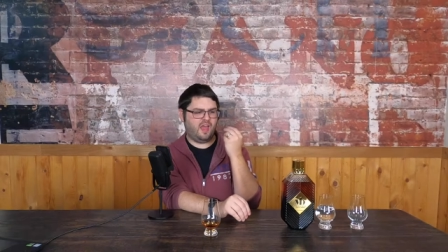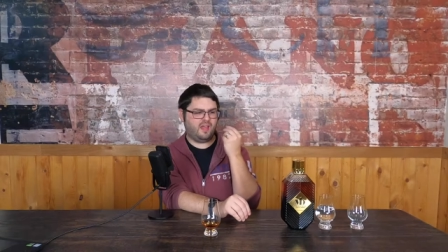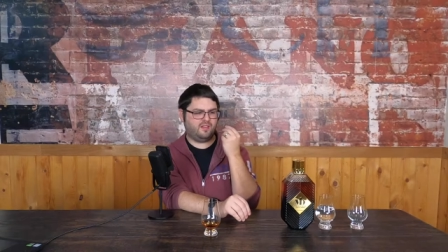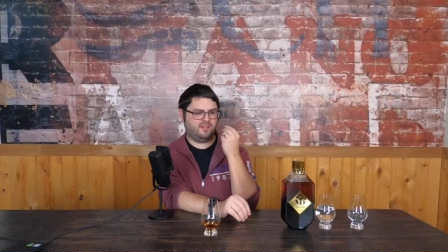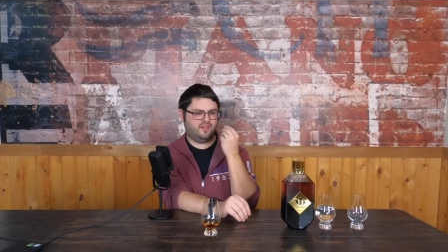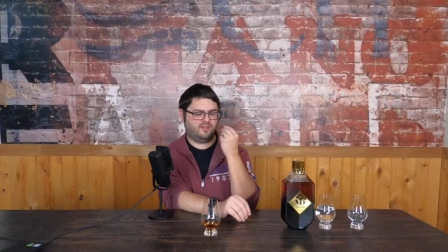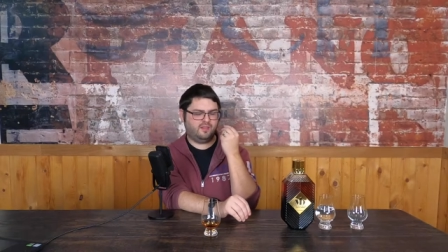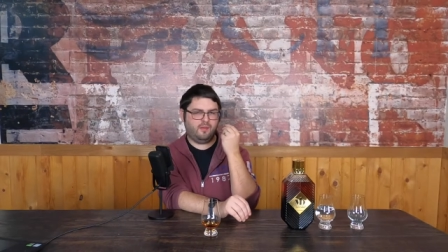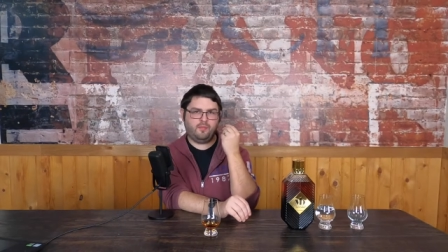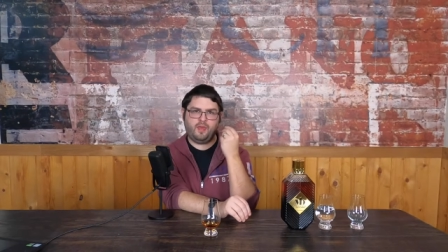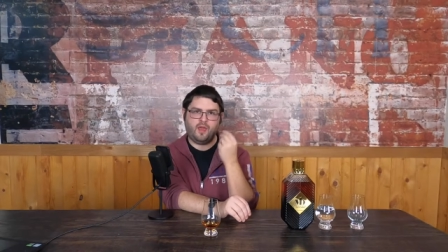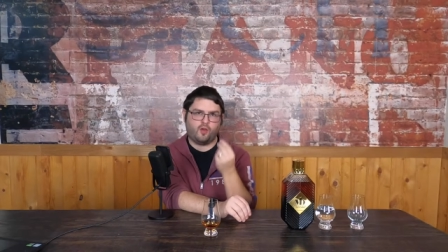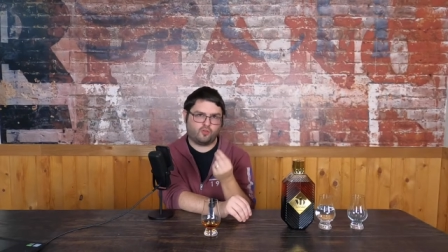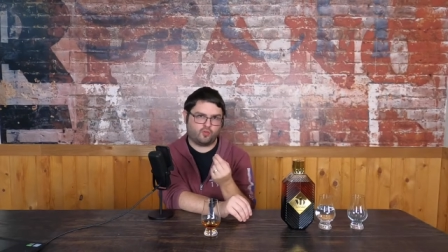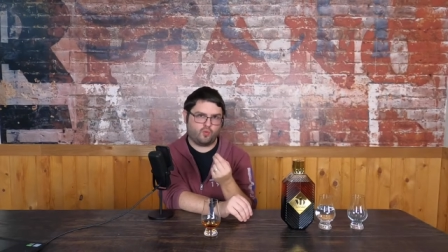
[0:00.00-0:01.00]
that the same
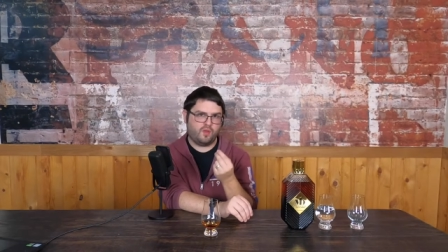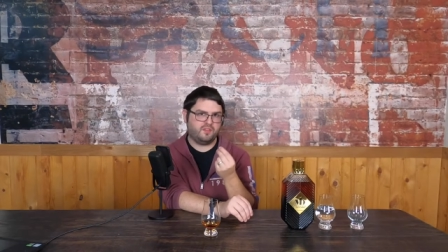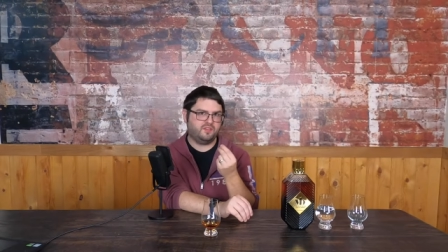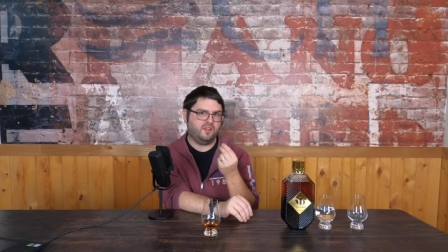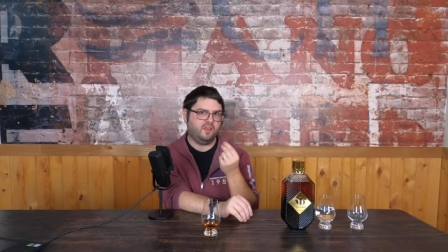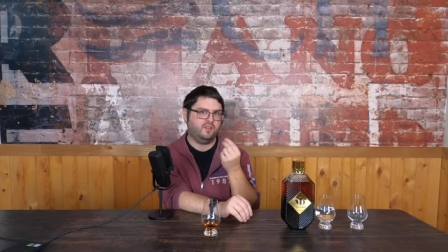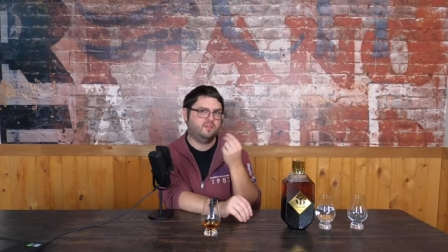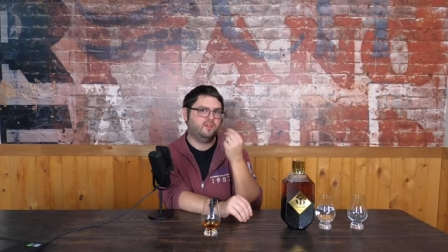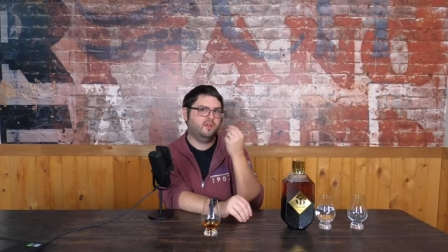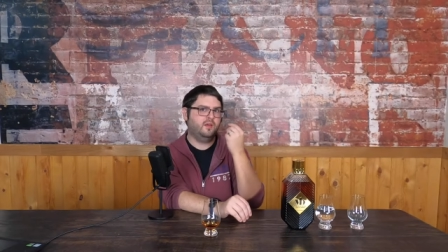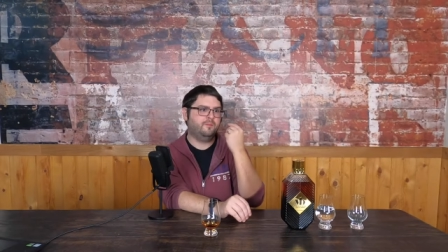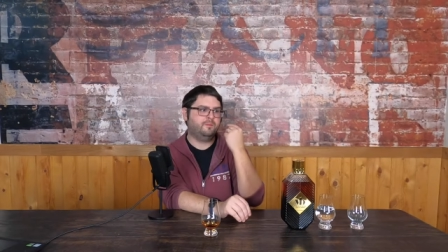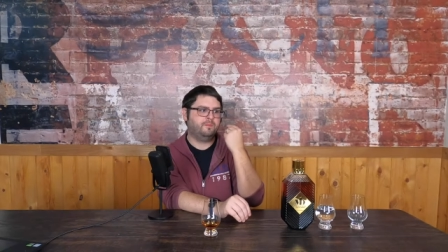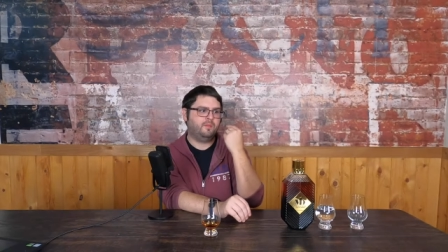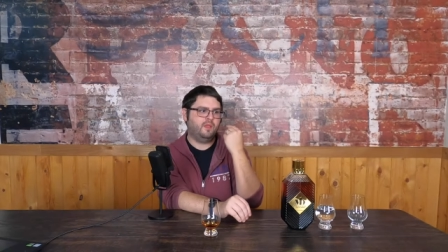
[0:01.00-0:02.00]
characteristics
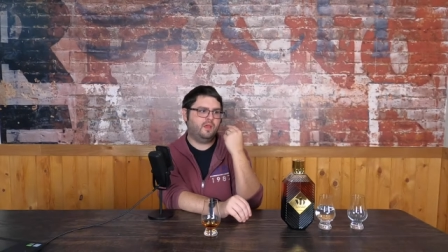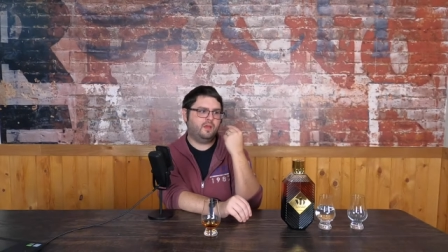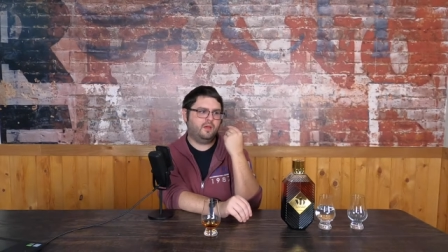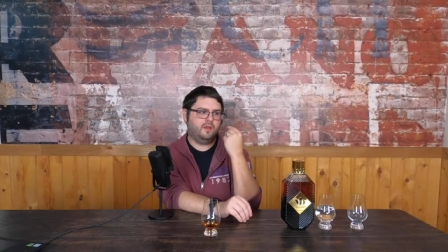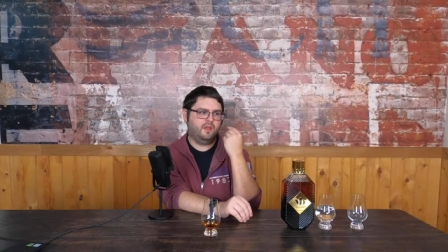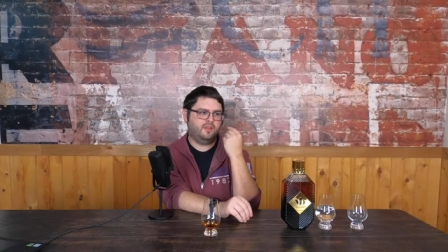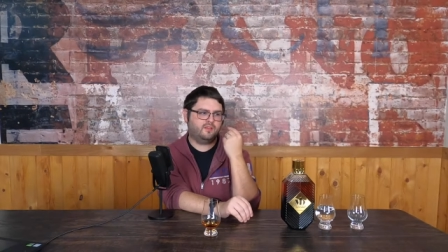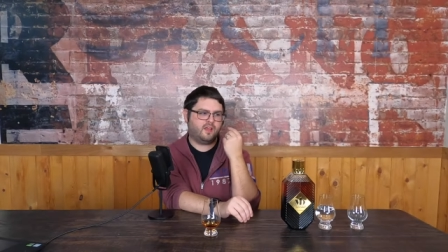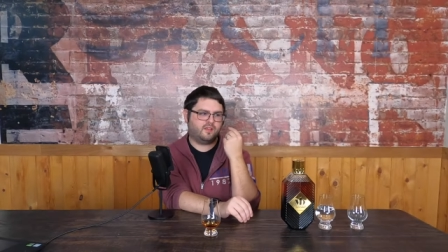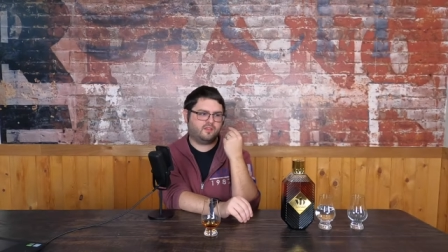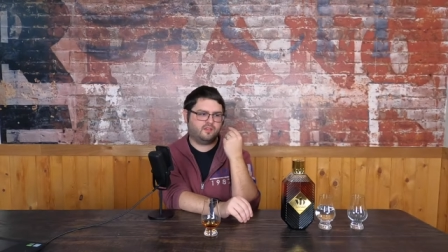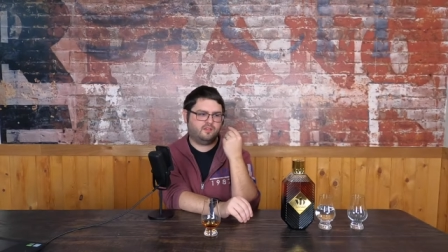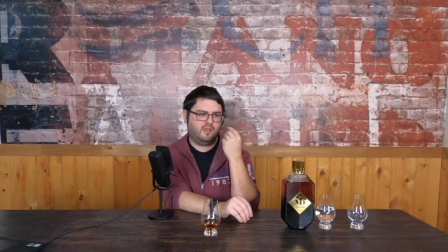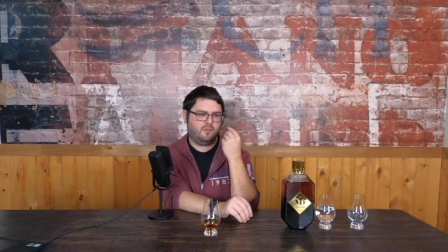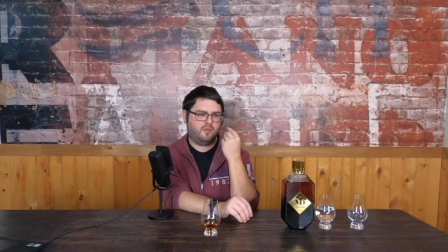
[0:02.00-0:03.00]
it's got
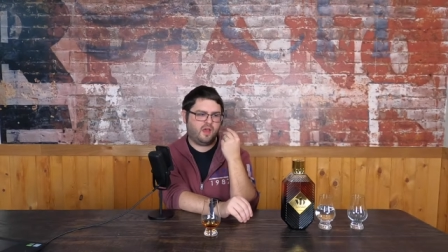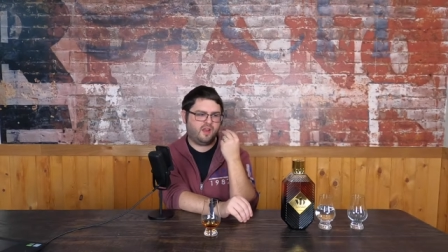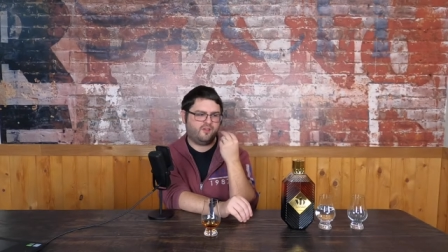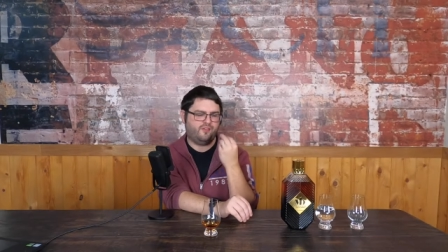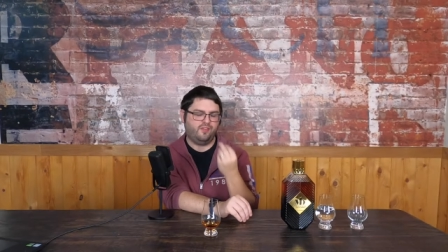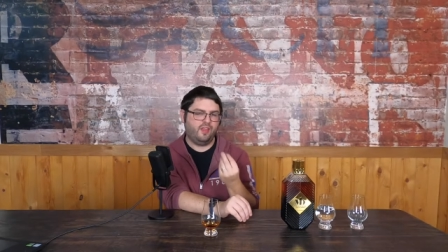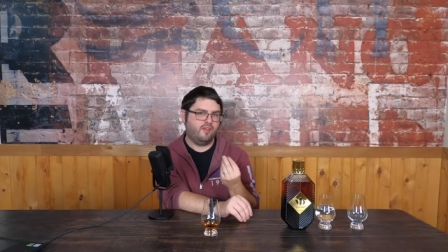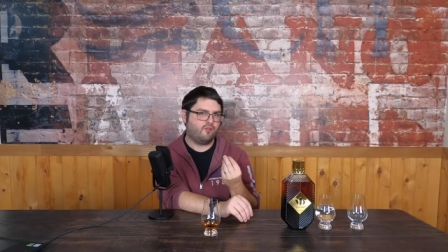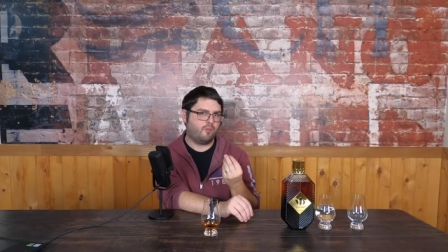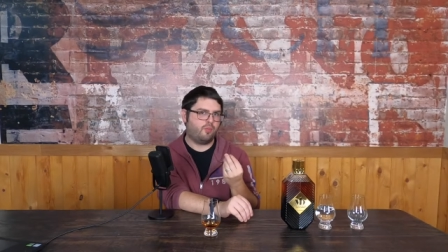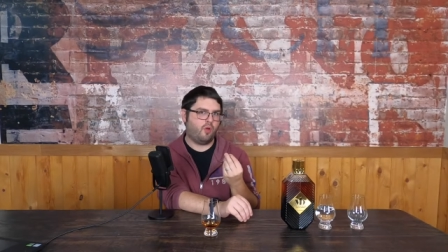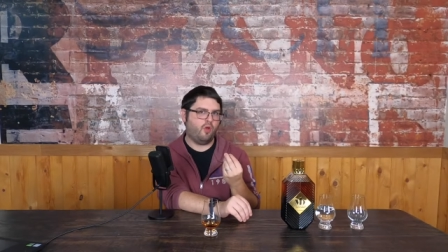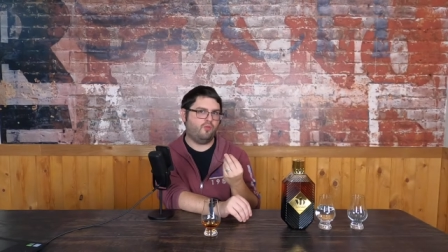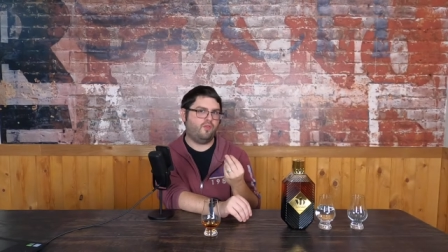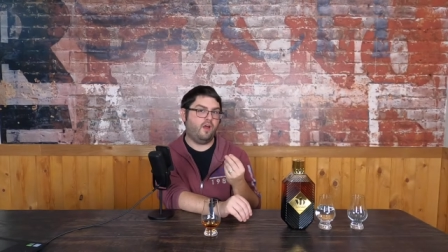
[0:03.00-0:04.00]
the same kind of flavor
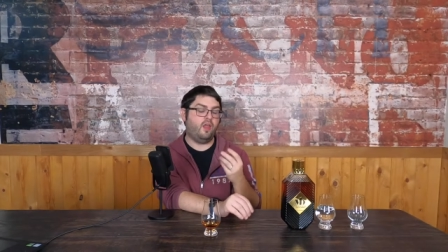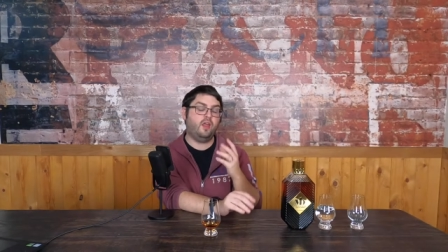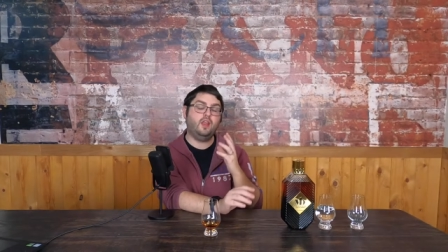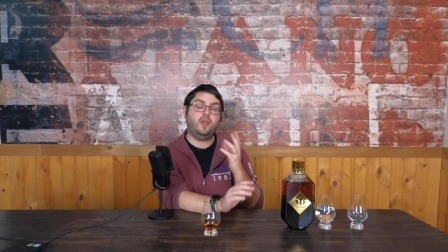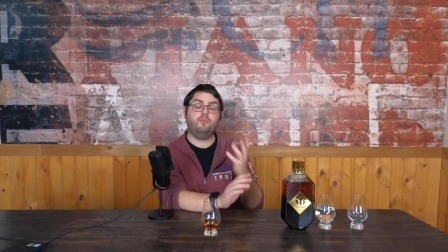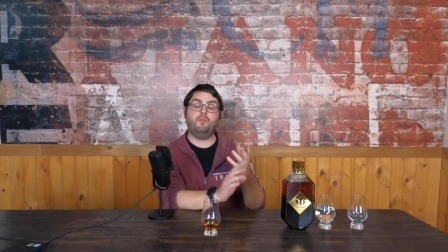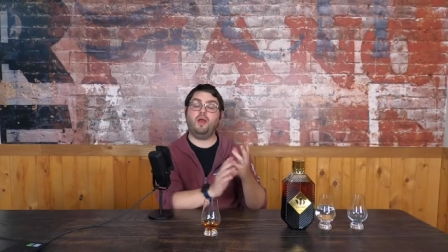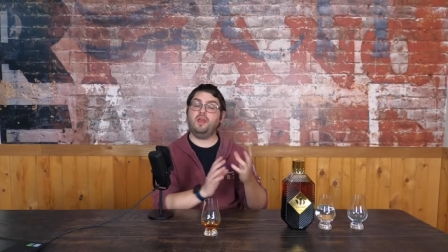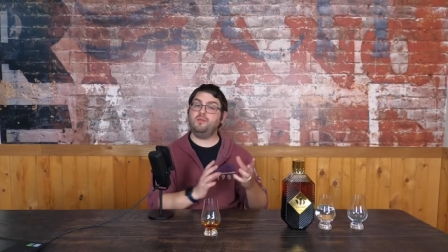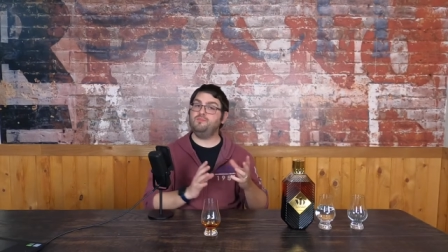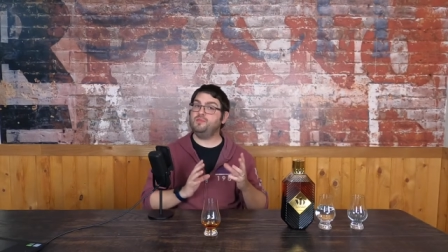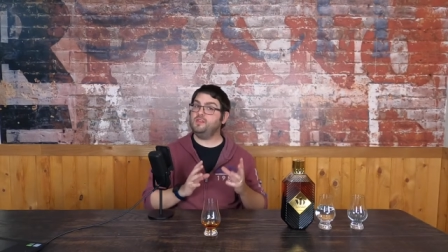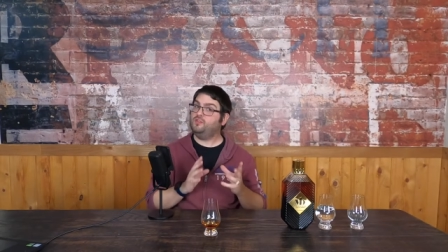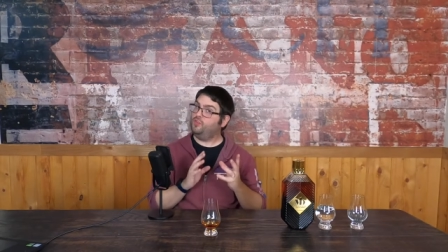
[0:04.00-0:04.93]
profile, and they might be